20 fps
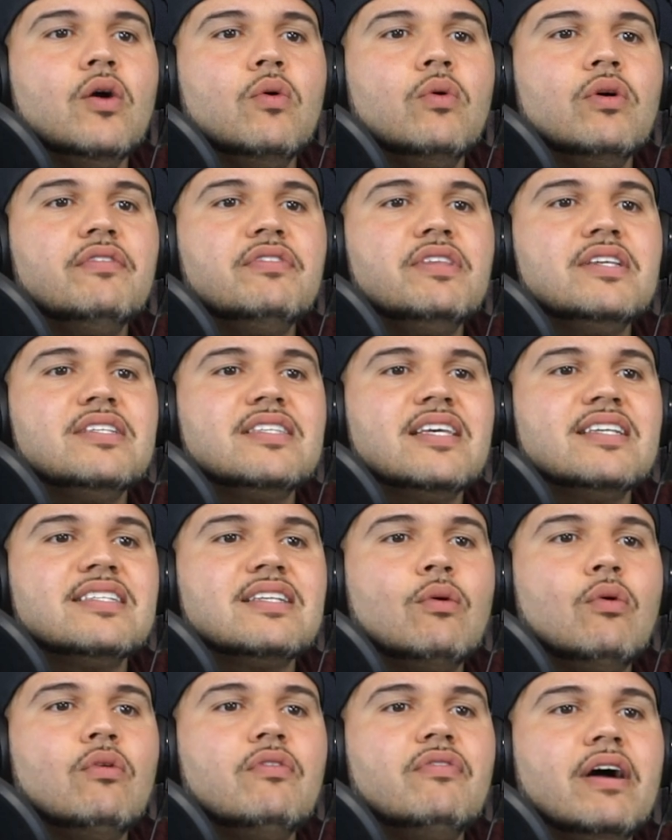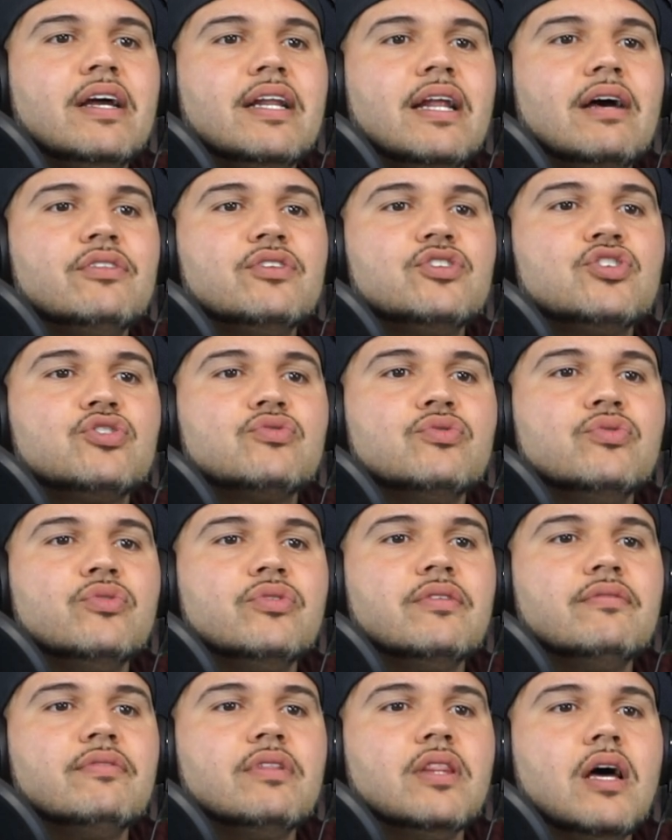One of these days, I will find out the
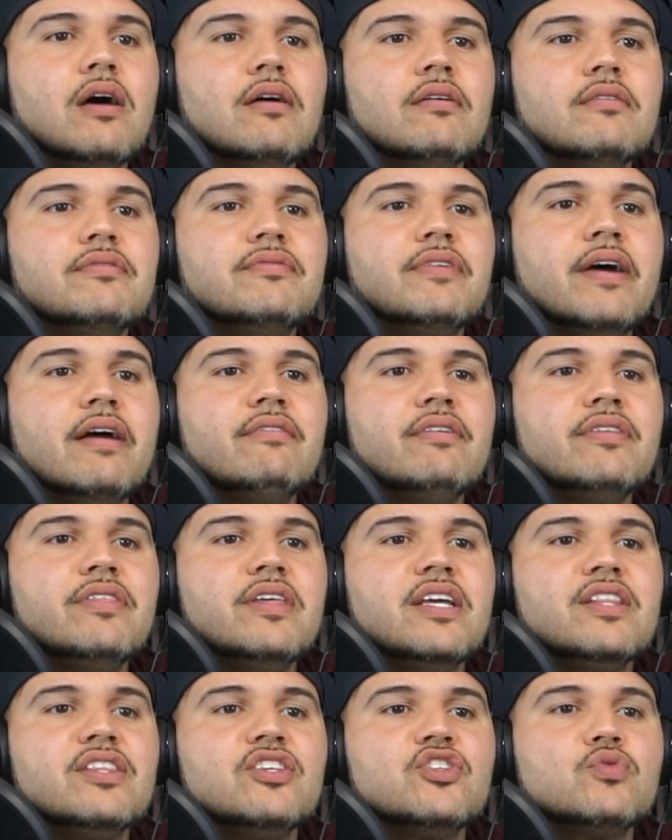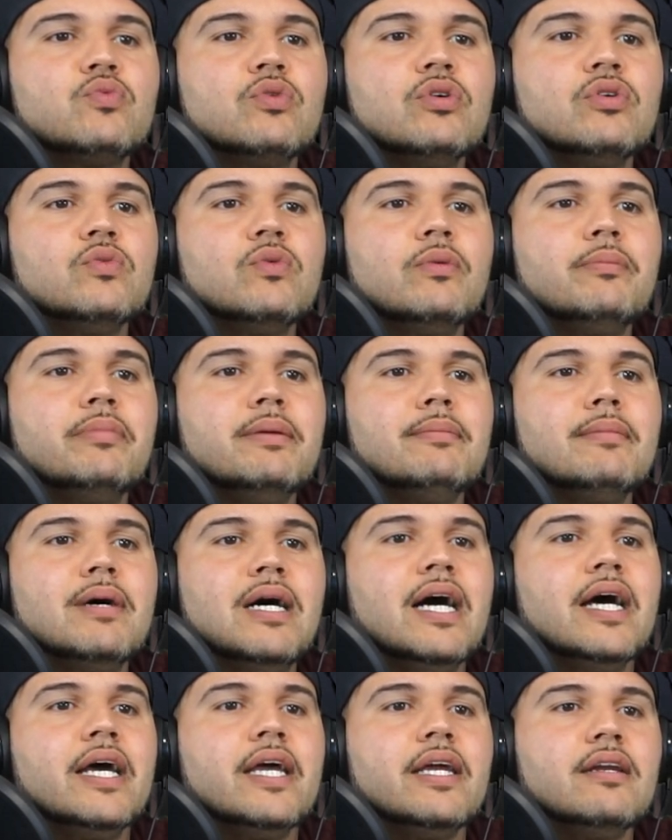truth of love. Everything in this world will be
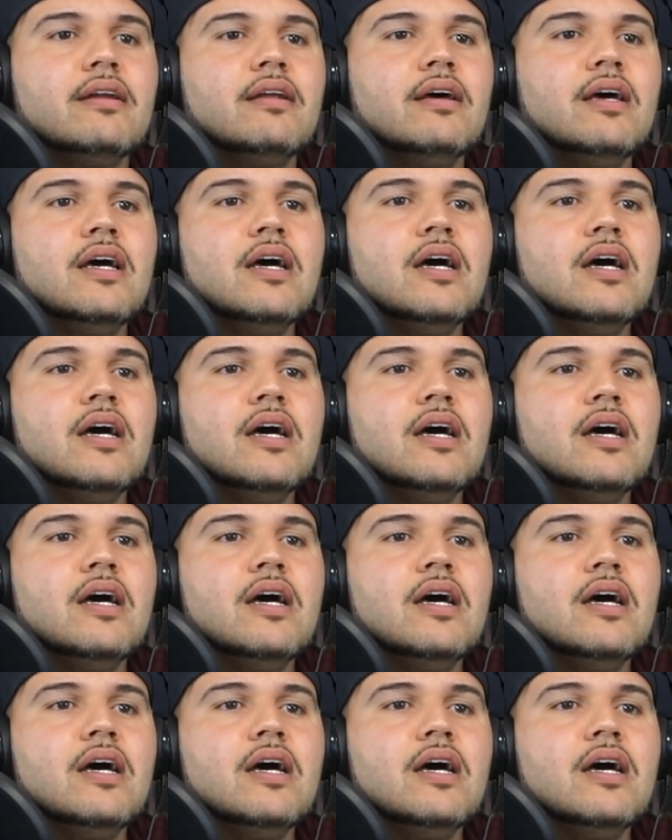mine.